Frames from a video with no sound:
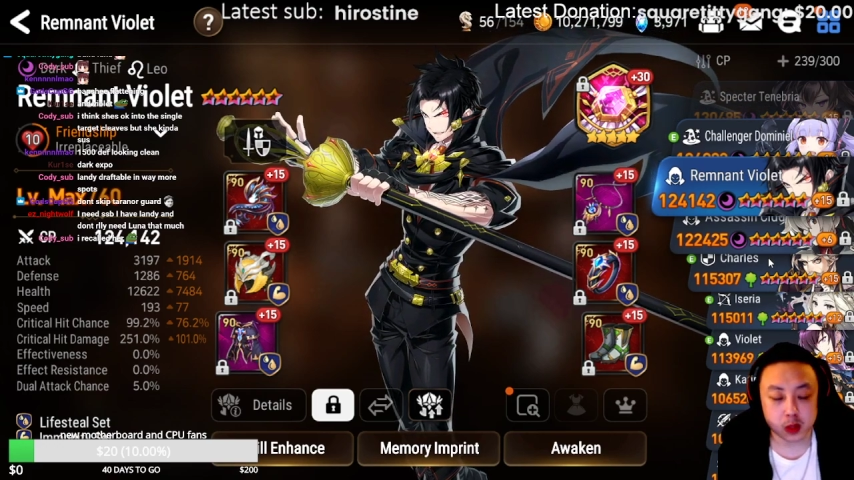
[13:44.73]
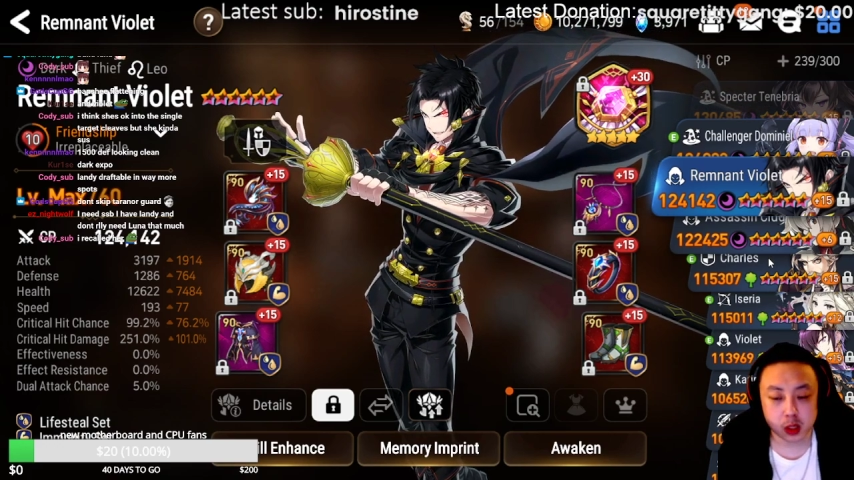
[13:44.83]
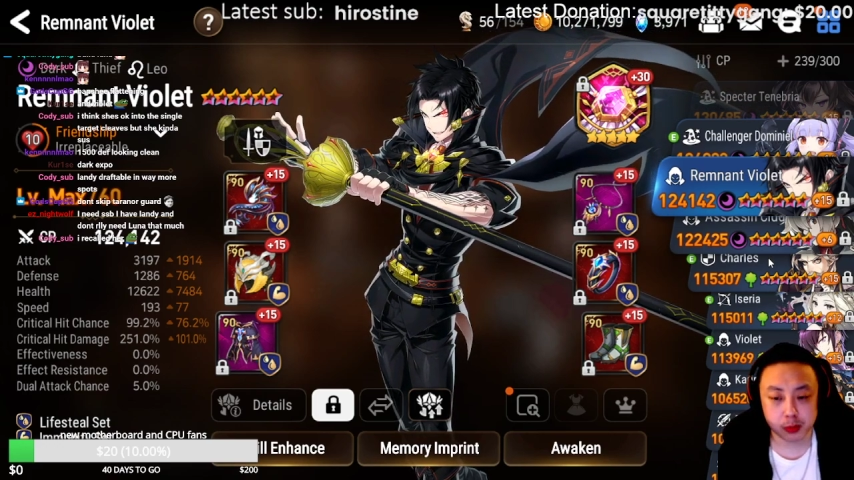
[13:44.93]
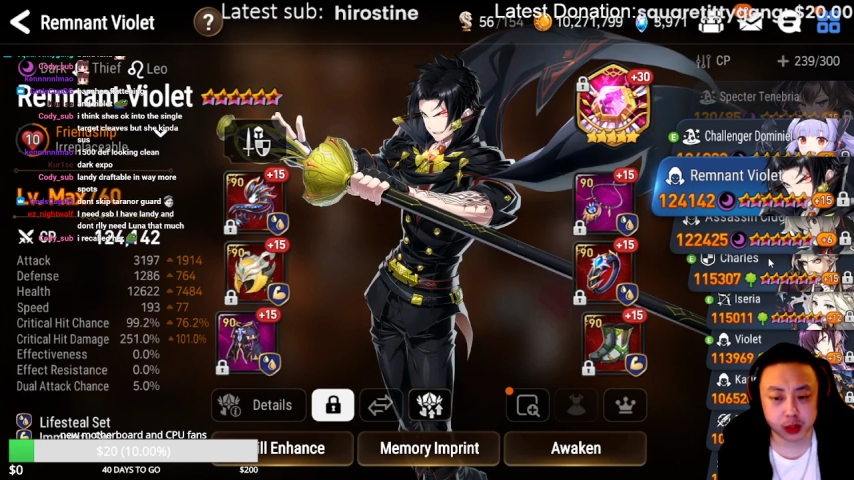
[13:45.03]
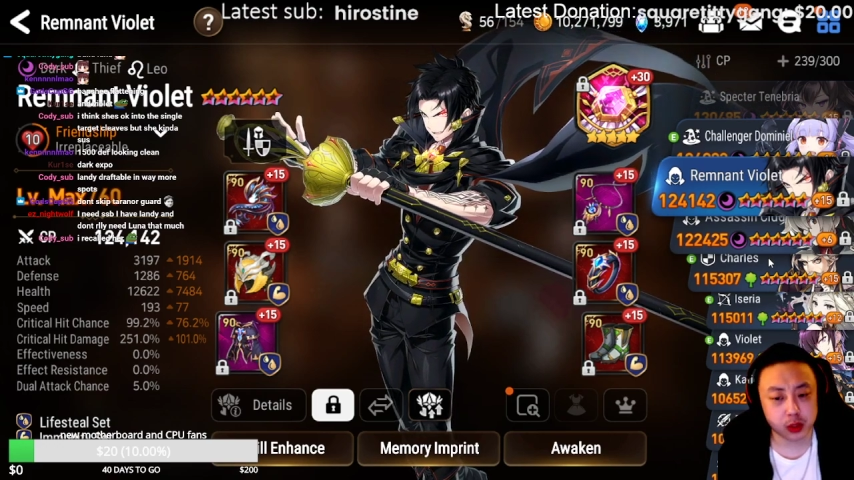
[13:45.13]

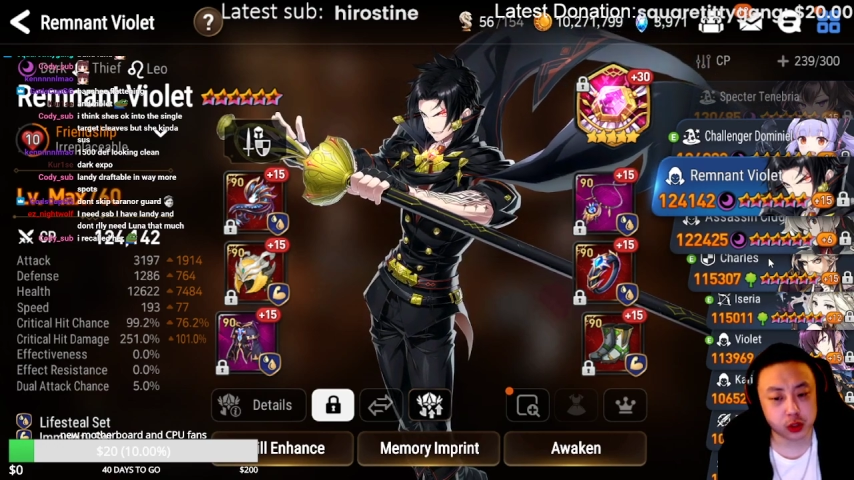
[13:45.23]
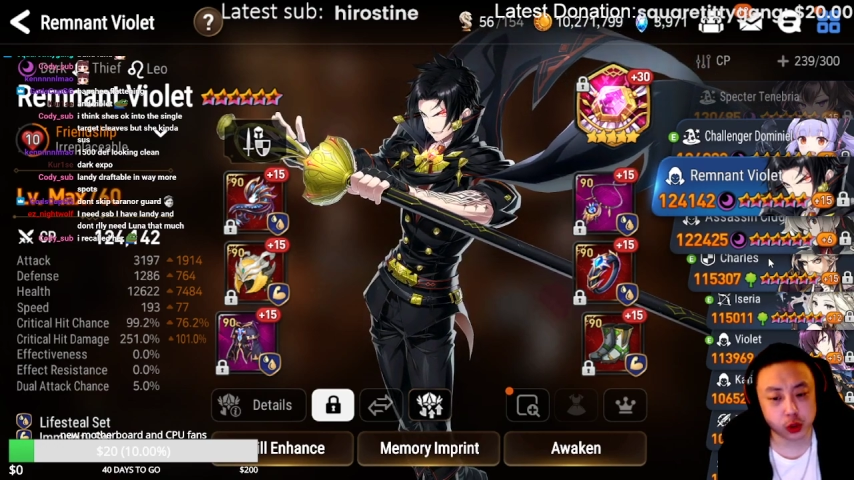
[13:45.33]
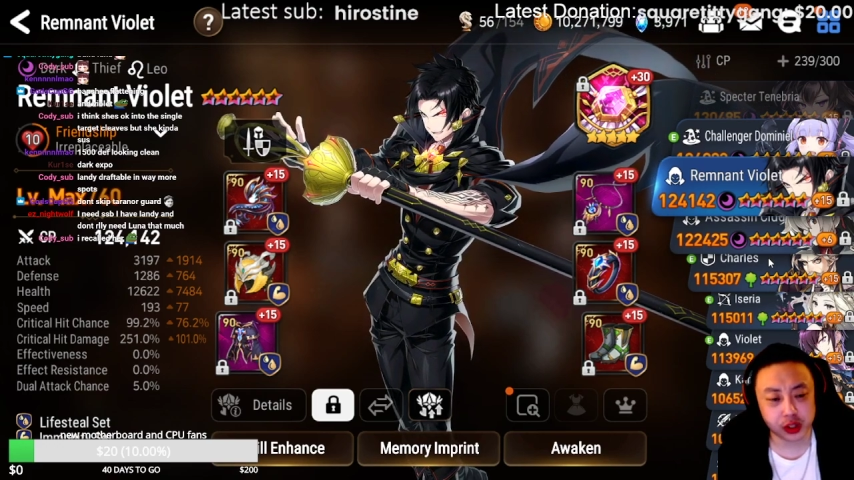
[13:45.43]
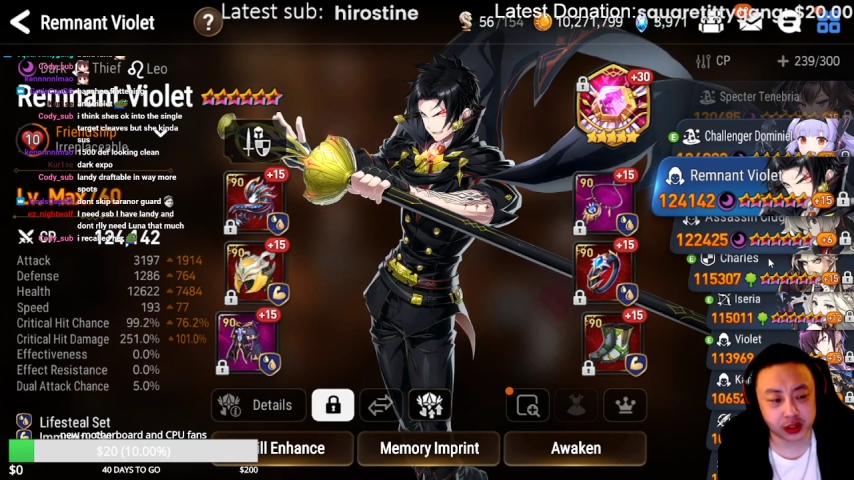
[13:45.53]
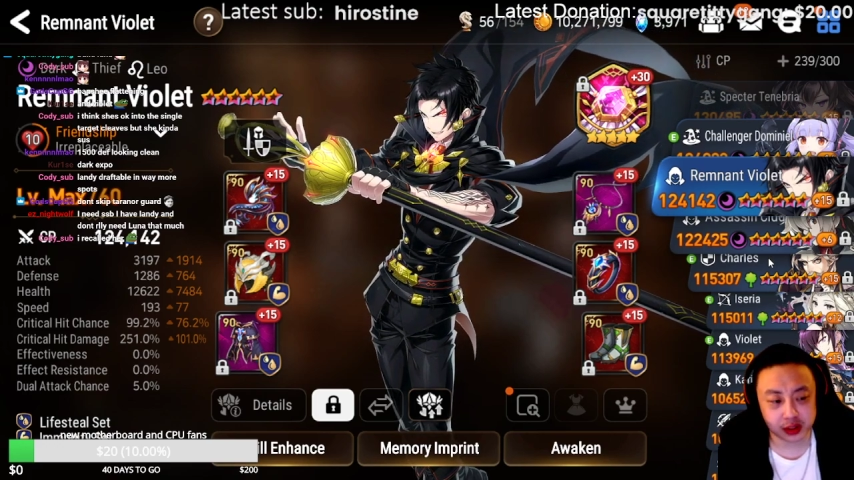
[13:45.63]
But a
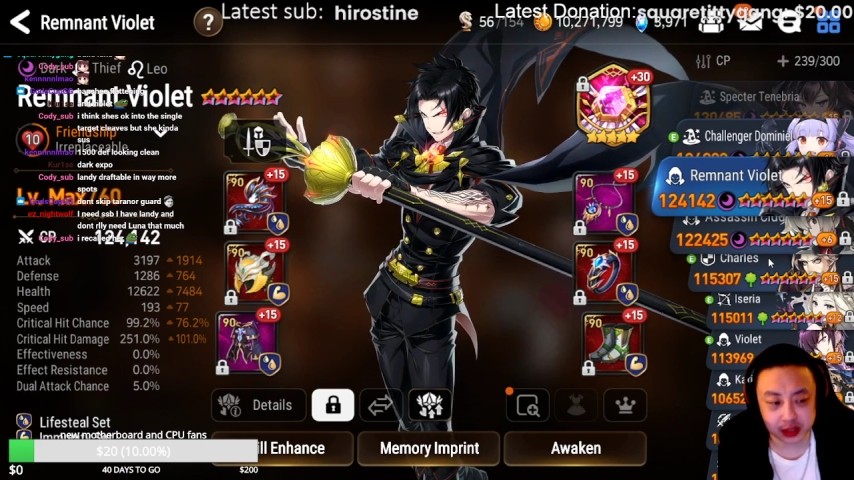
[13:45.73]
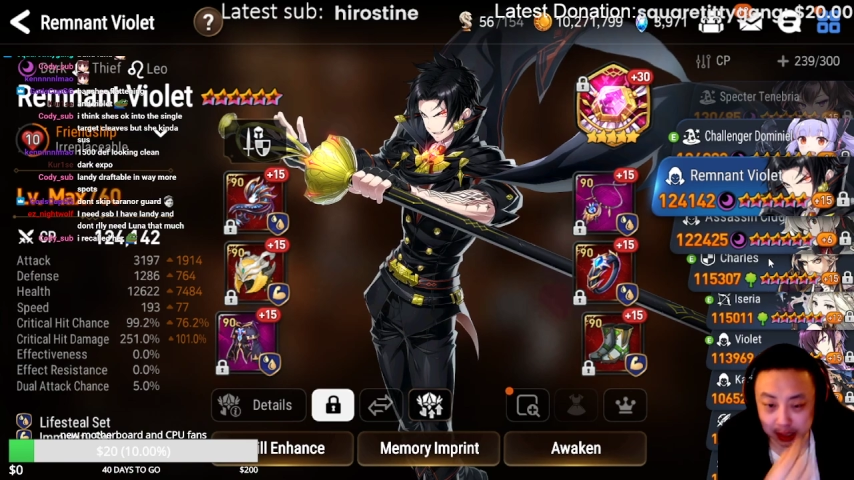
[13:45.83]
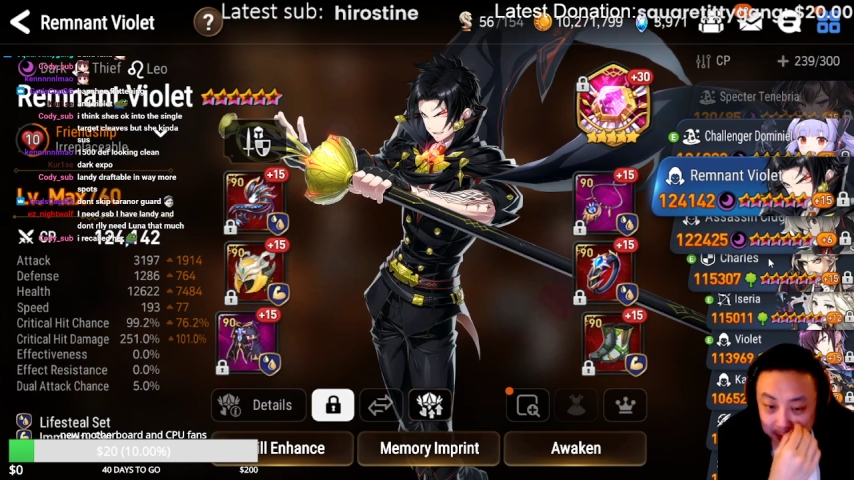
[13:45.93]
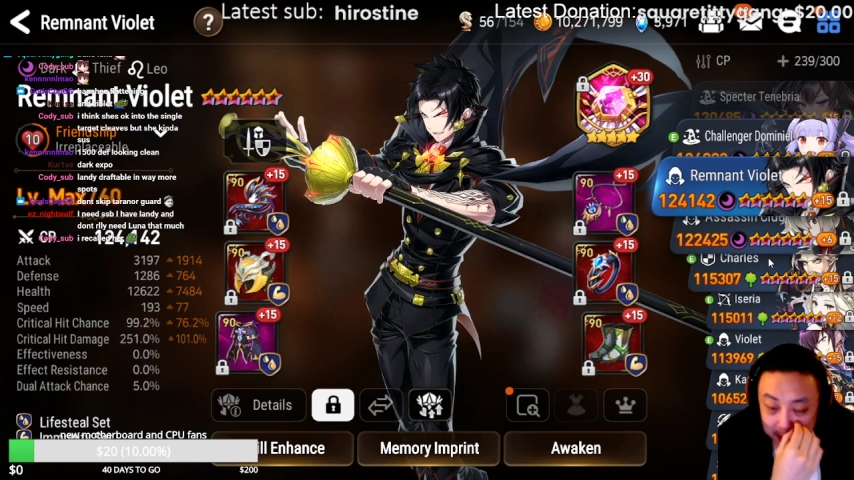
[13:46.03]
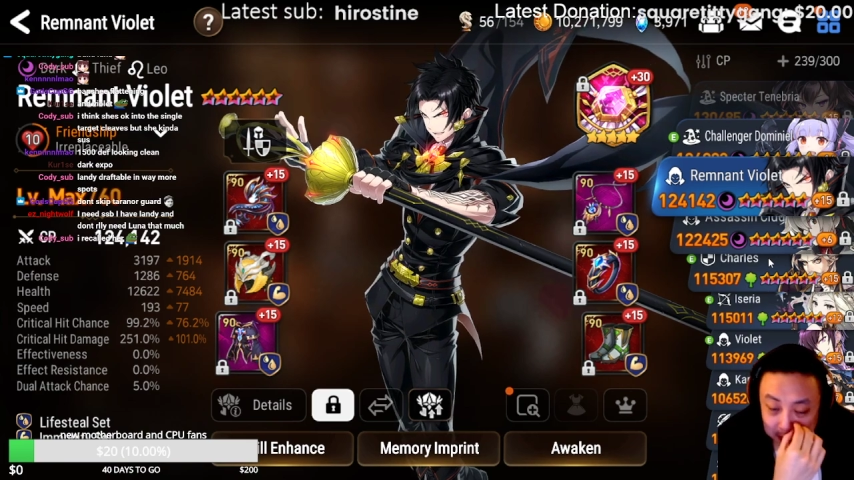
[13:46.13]
majority of the time
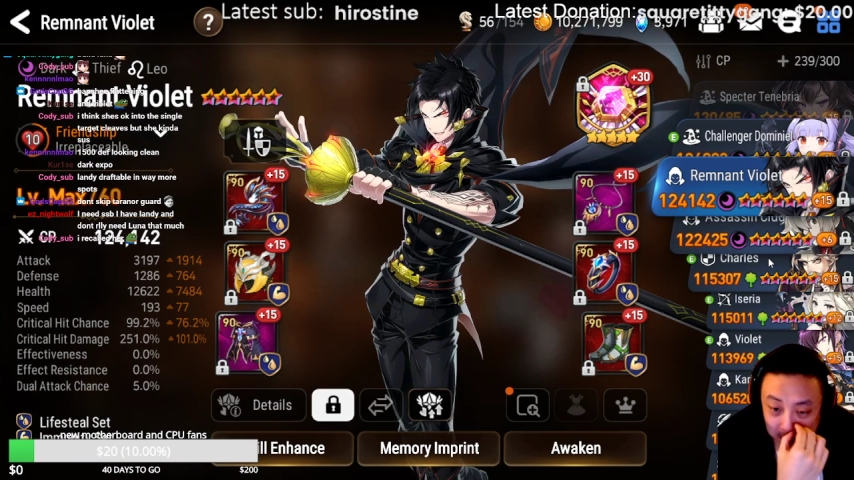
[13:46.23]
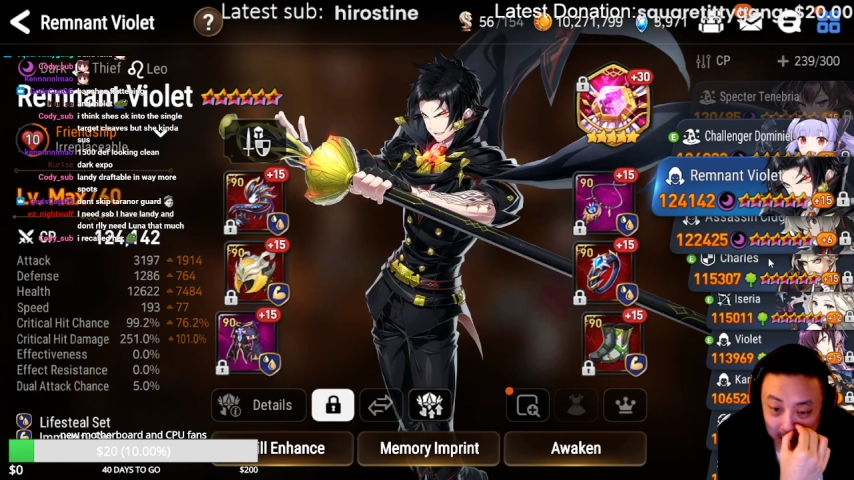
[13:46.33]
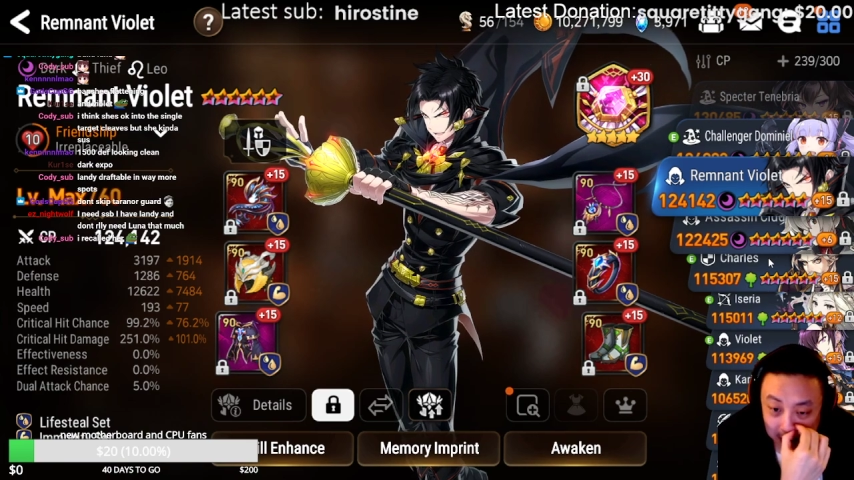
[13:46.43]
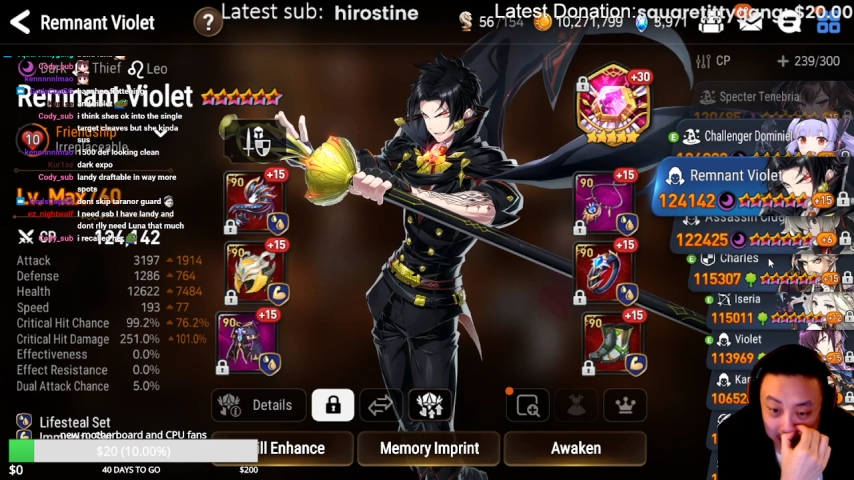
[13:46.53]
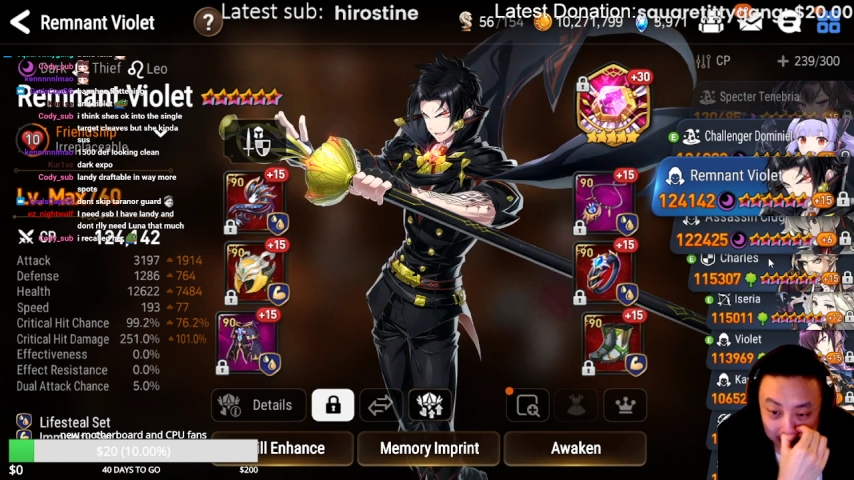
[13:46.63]
he is going to
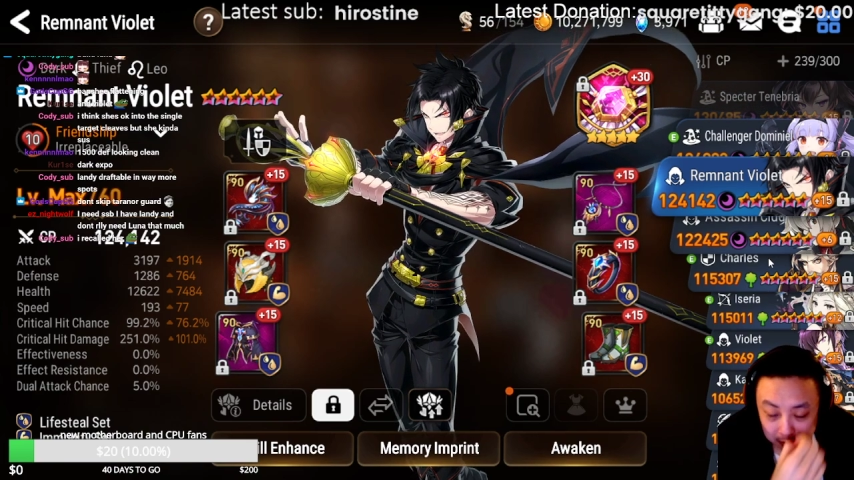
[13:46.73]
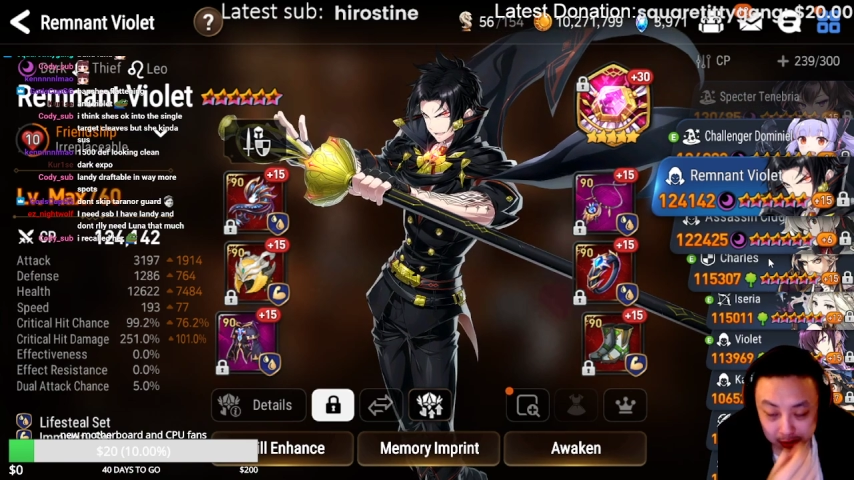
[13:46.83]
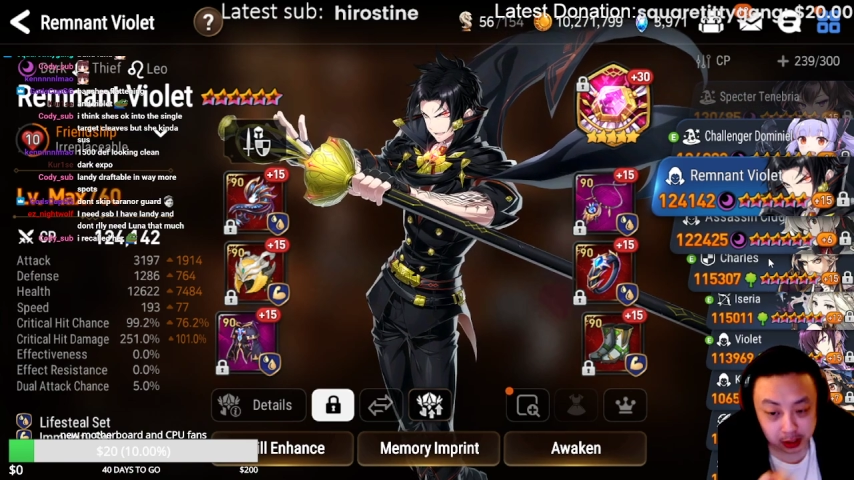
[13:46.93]
get hit.